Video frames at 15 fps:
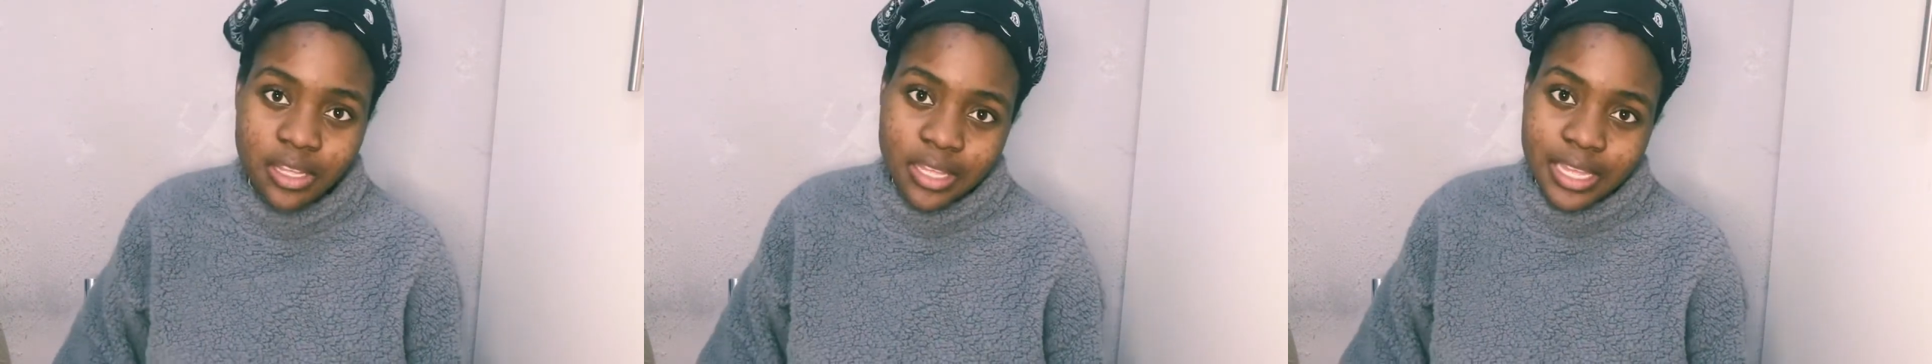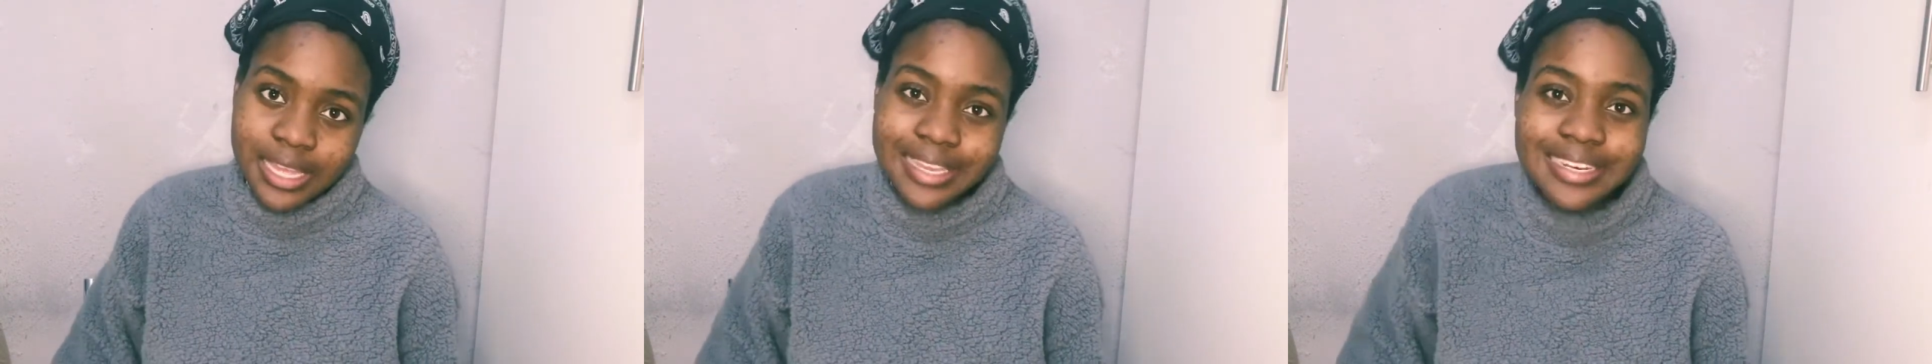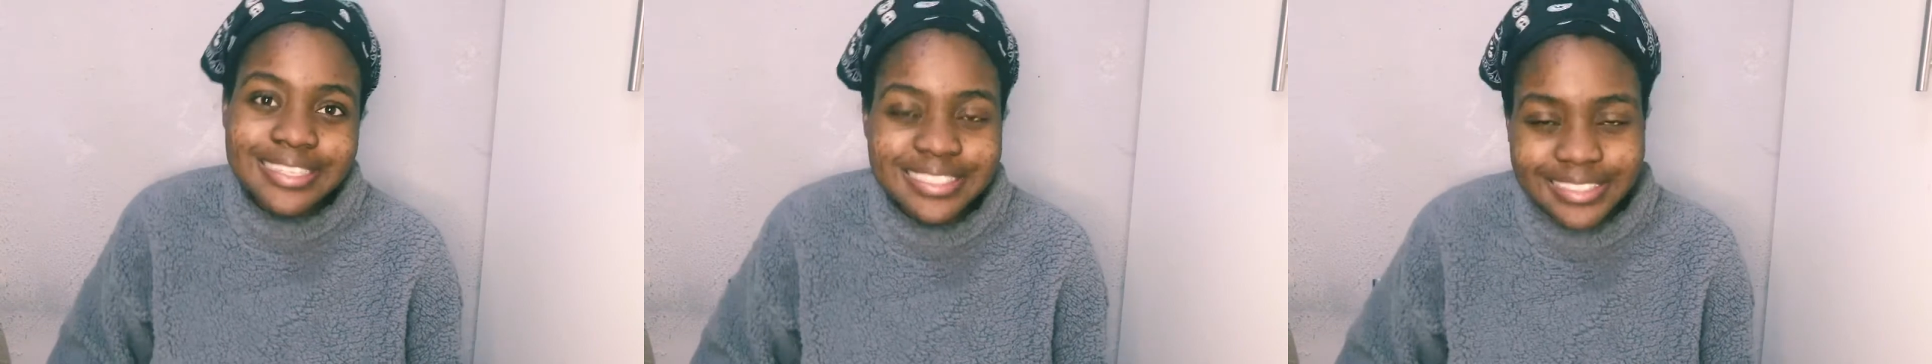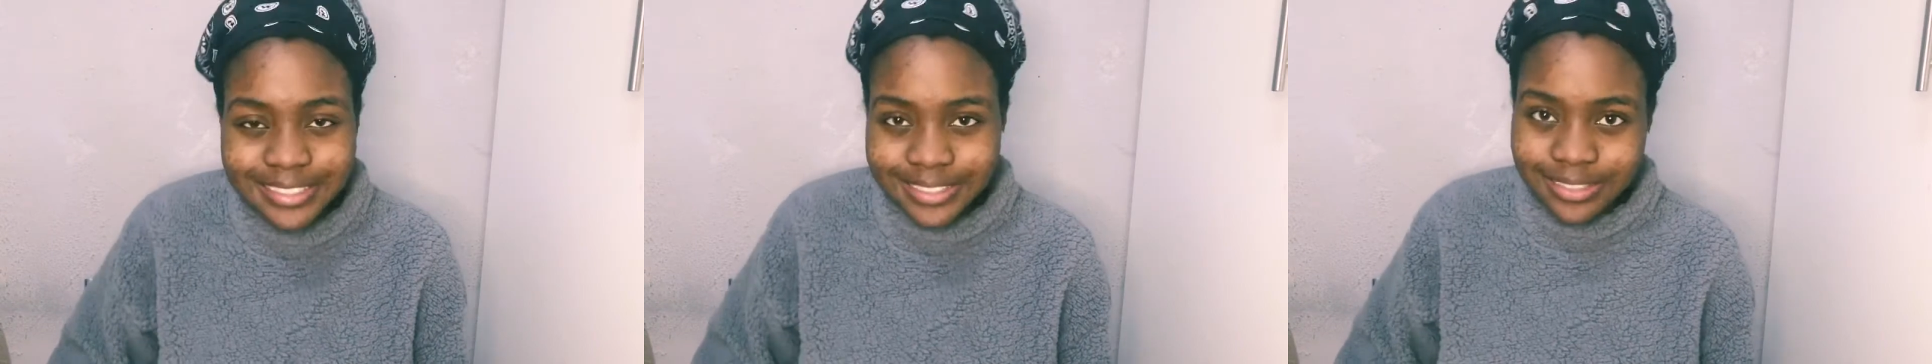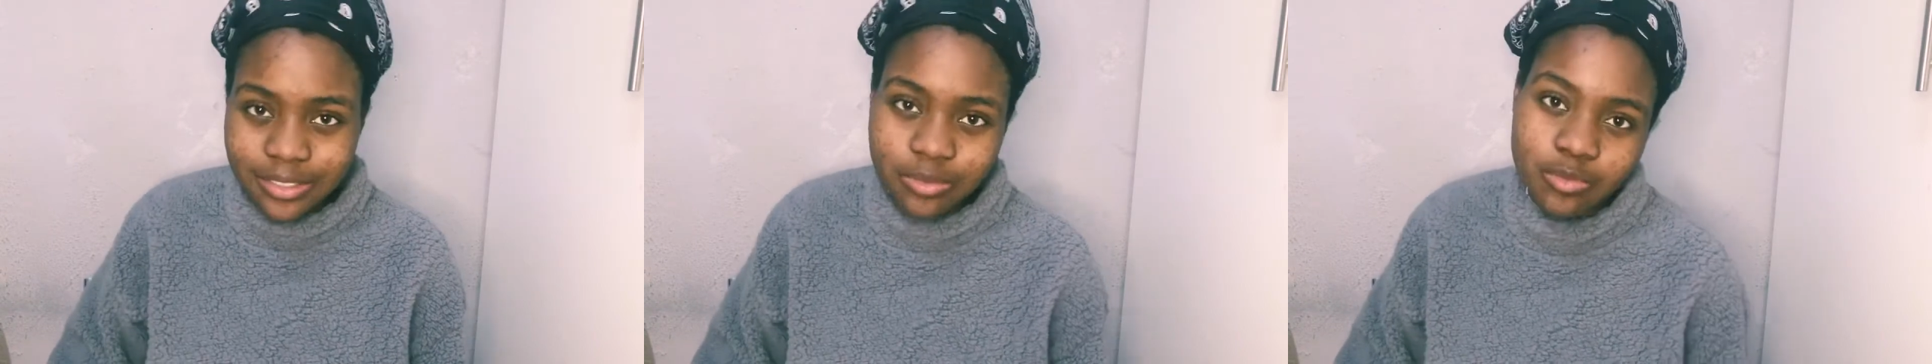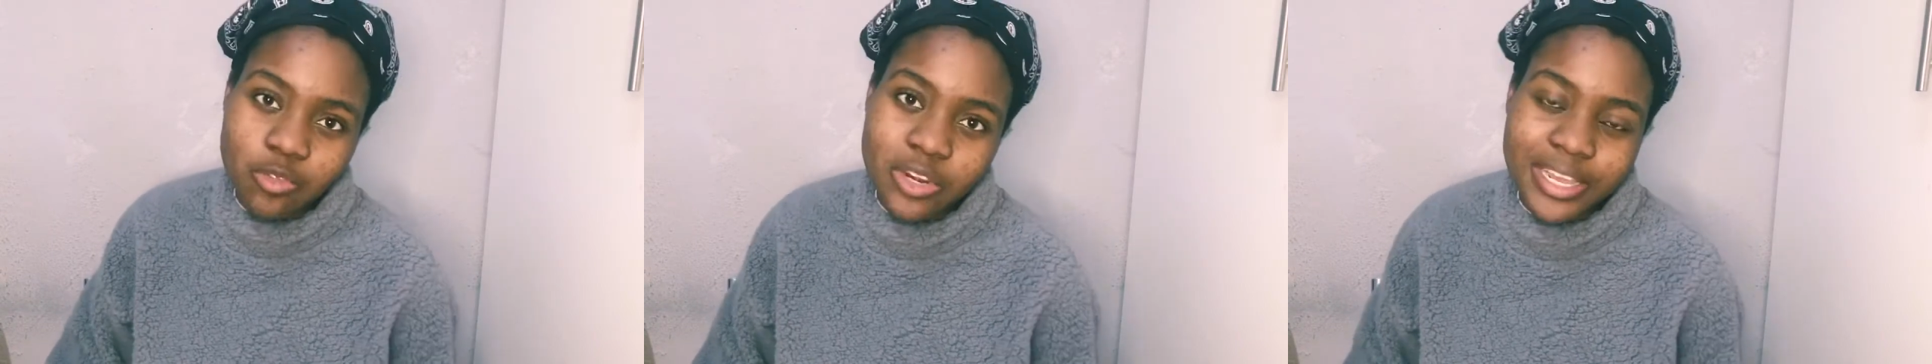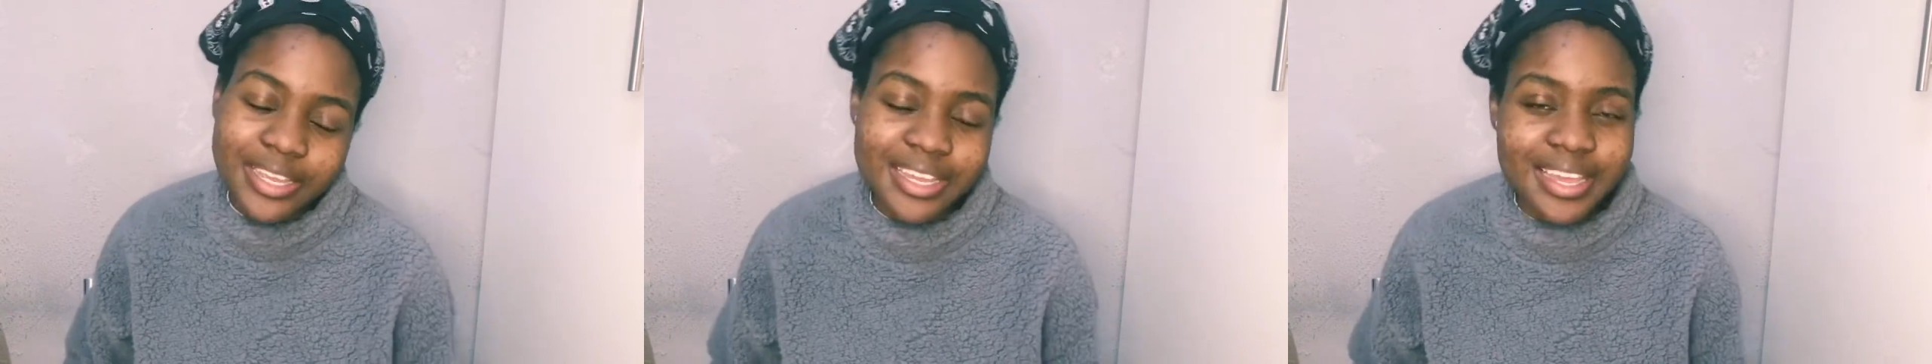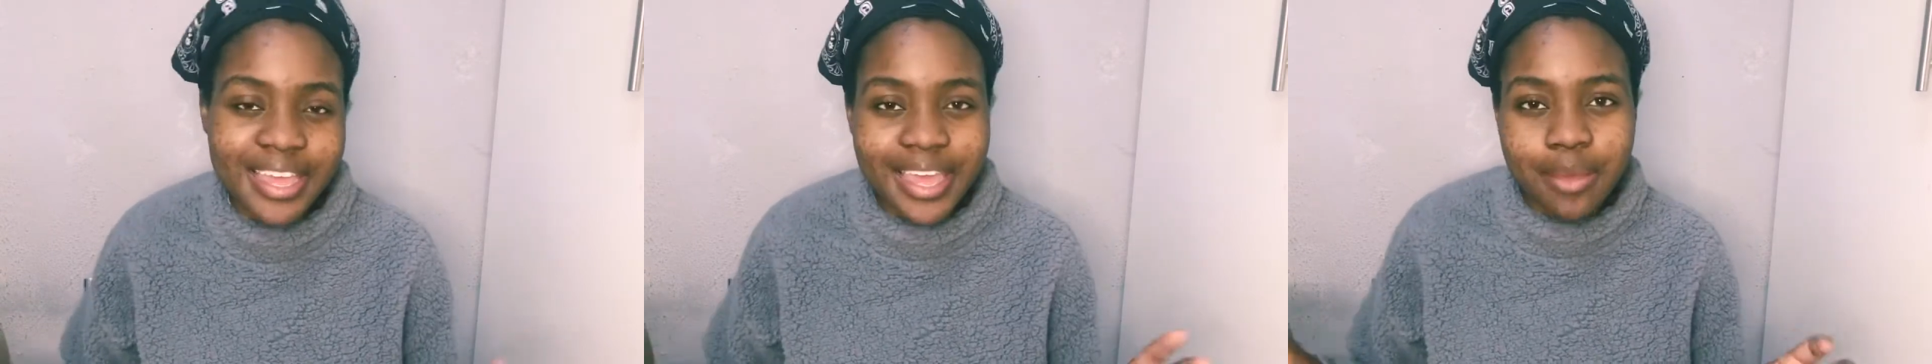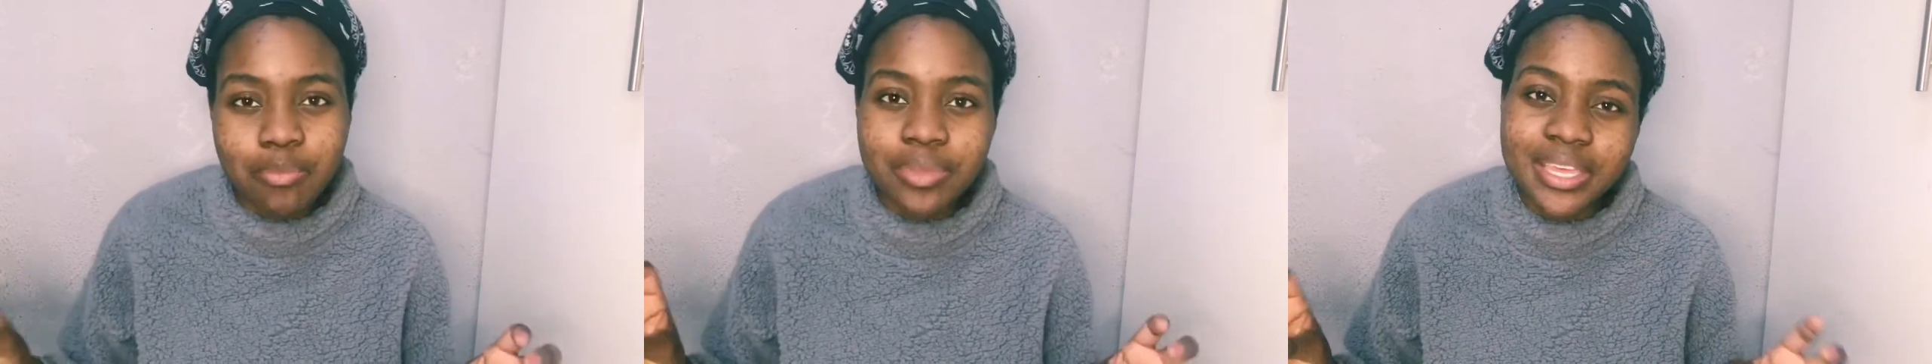ending, more like a happy